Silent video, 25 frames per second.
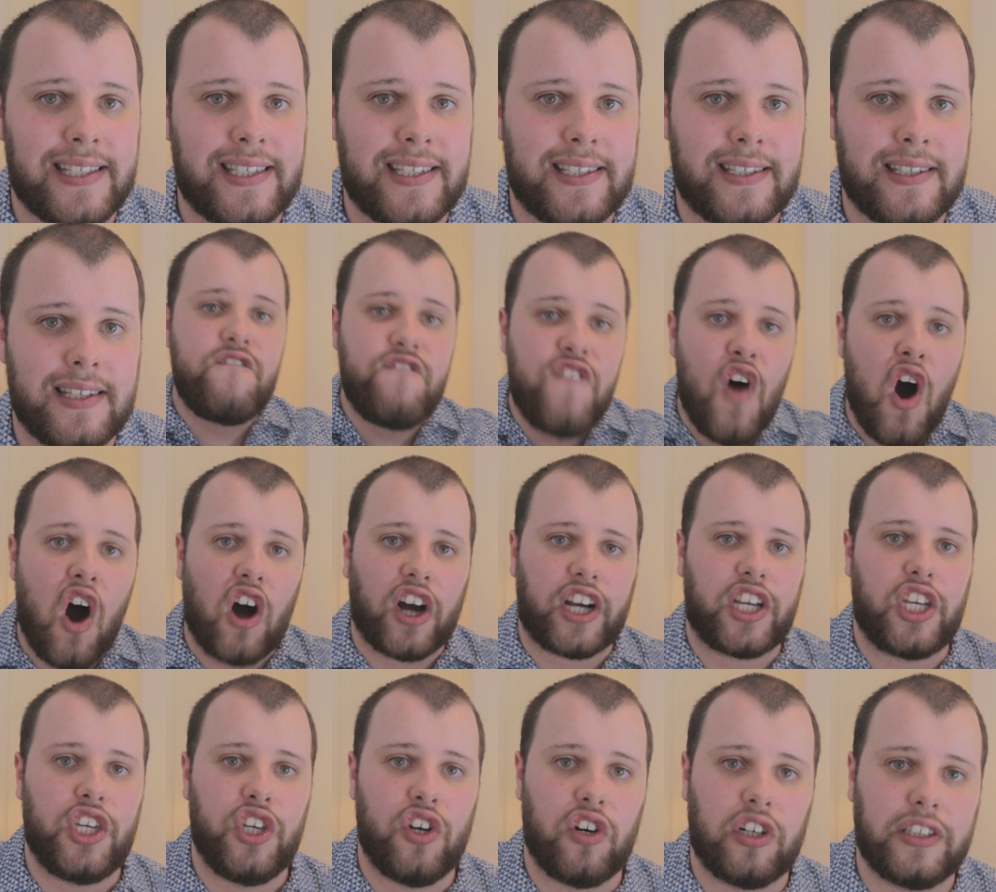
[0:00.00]
this.
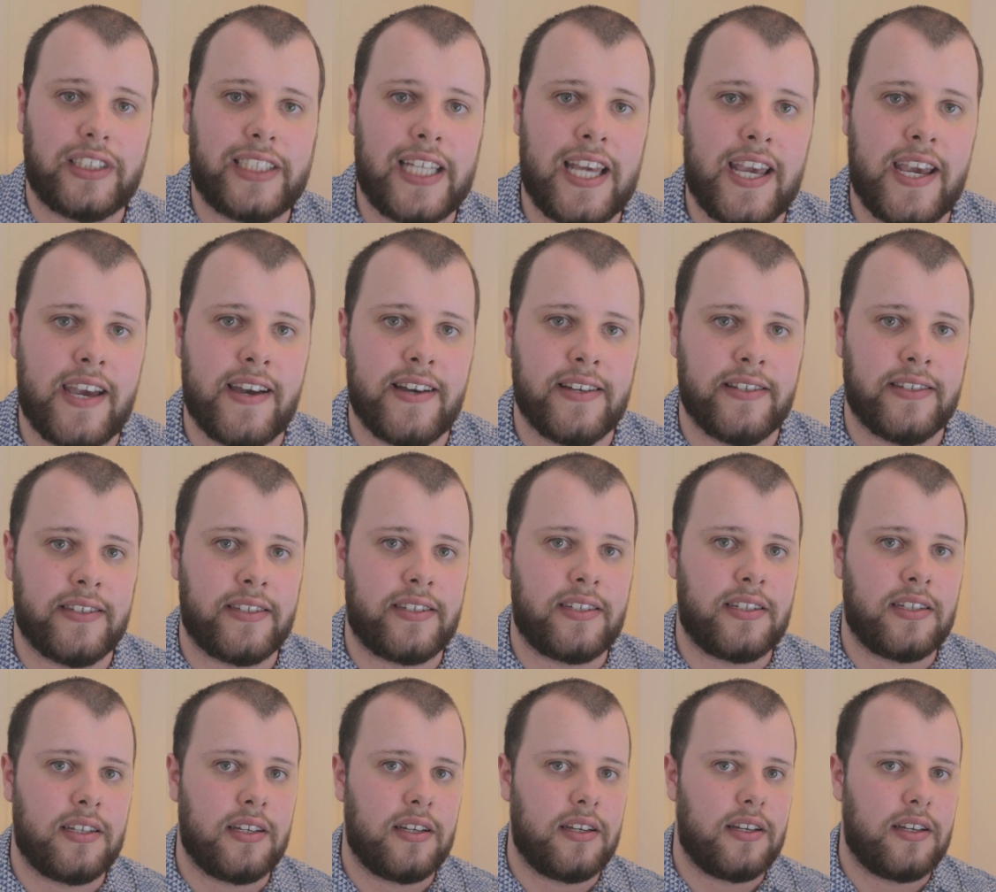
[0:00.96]
Fuck your tears.